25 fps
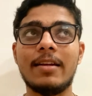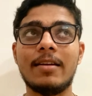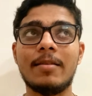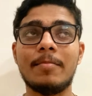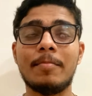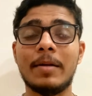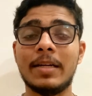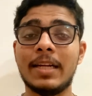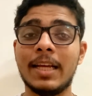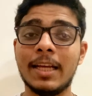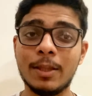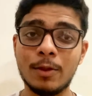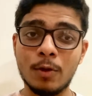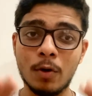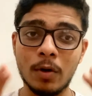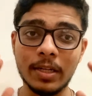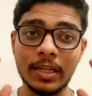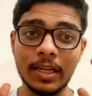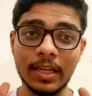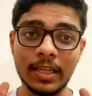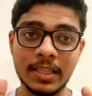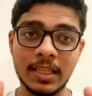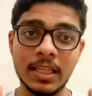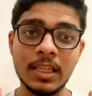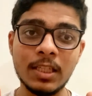but I thought
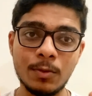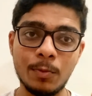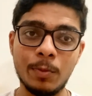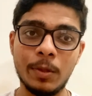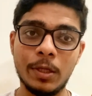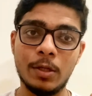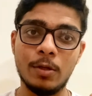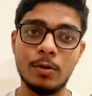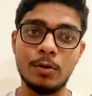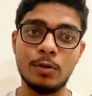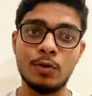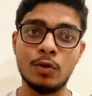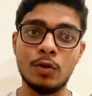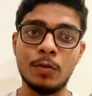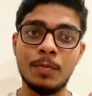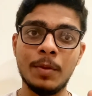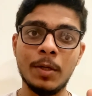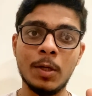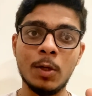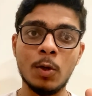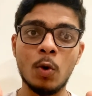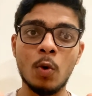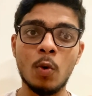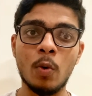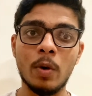that this video should be
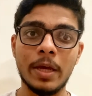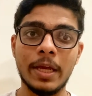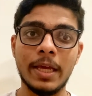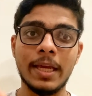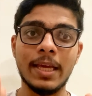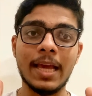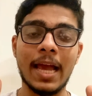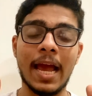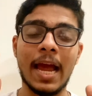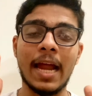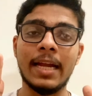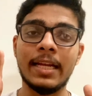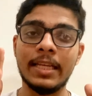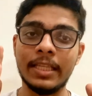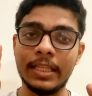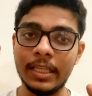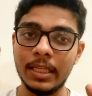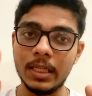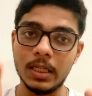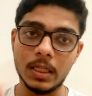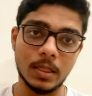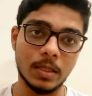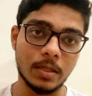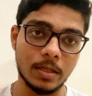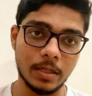going at
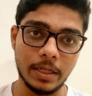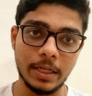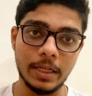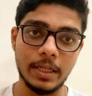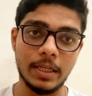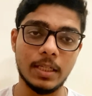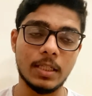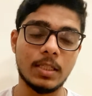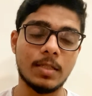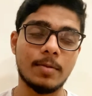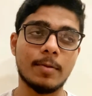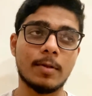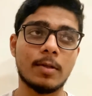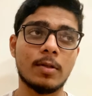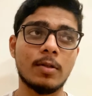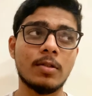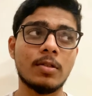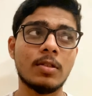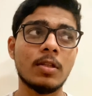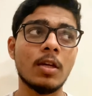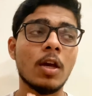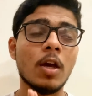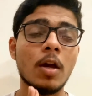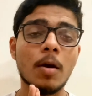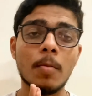the earliest because
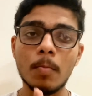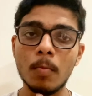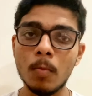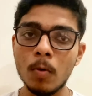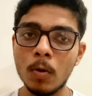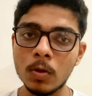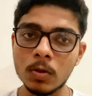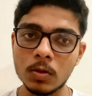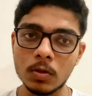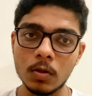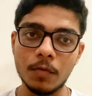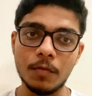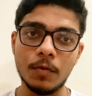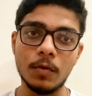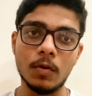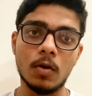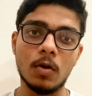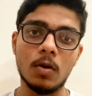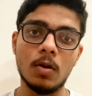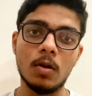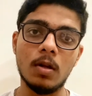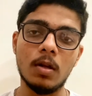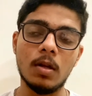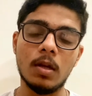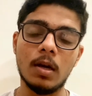most of
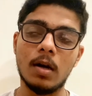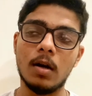y'all,